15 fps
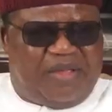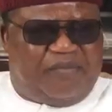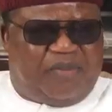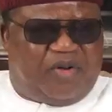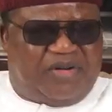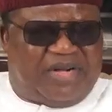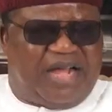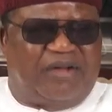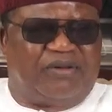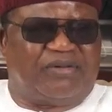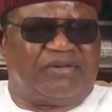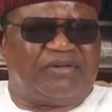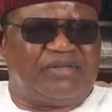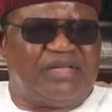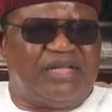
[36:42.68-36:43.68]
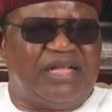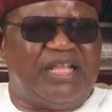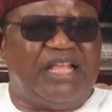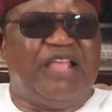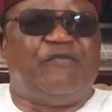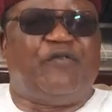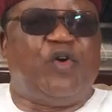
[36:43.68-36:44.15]
who are being born now,
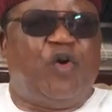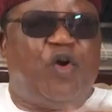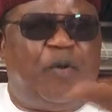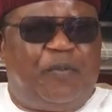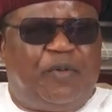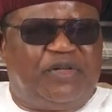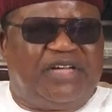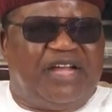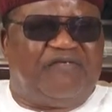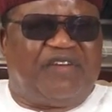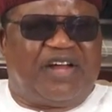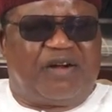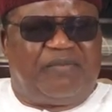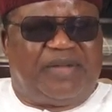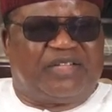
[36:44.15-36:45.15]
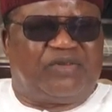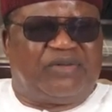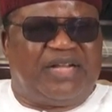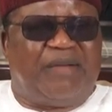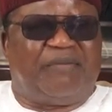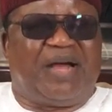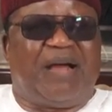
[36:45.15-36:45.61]
if we open the
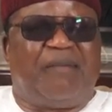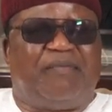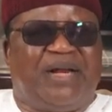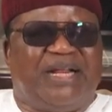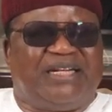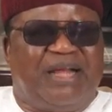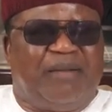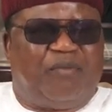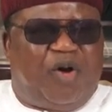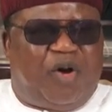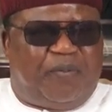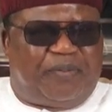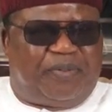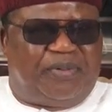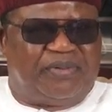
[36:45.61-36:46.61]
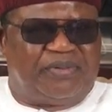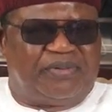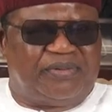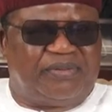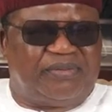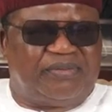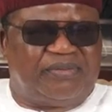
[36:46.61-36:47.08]
environment to them and bring them
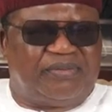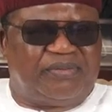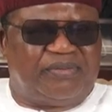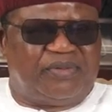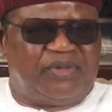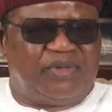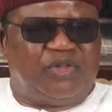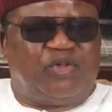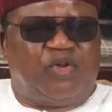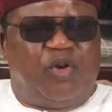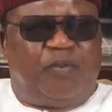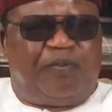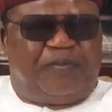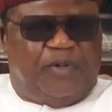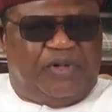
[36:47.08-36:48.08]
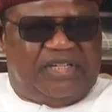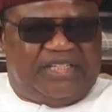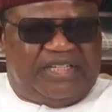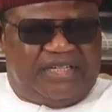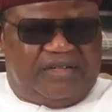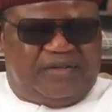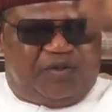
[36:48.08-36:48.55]
up to
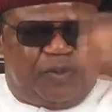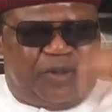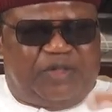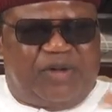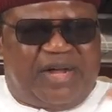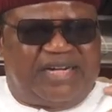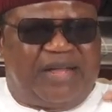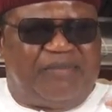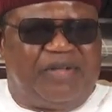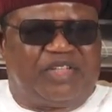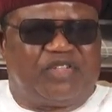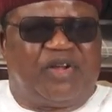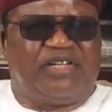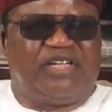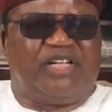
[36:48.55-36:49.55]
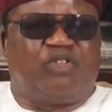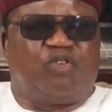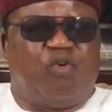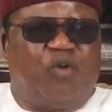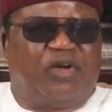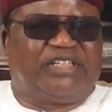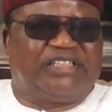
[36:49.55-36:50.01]
put the spiritual
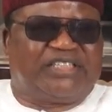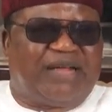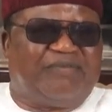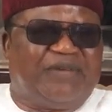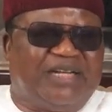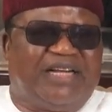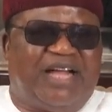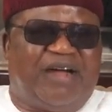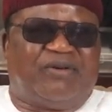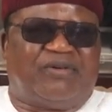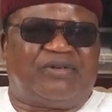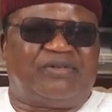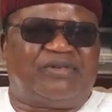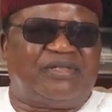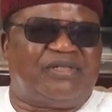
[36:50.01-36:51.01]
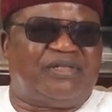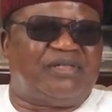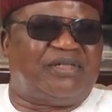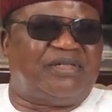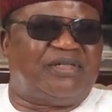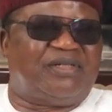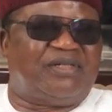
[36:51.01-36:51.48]
dimension into what is happening now,
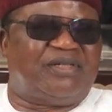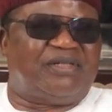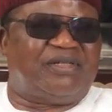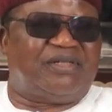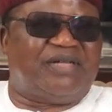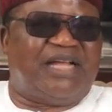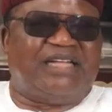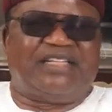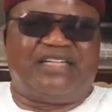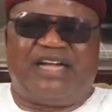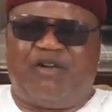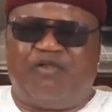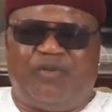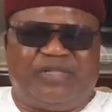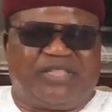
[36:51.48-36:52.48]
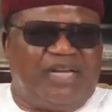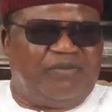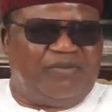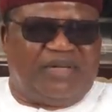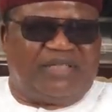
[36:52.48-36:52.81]
Nigeria will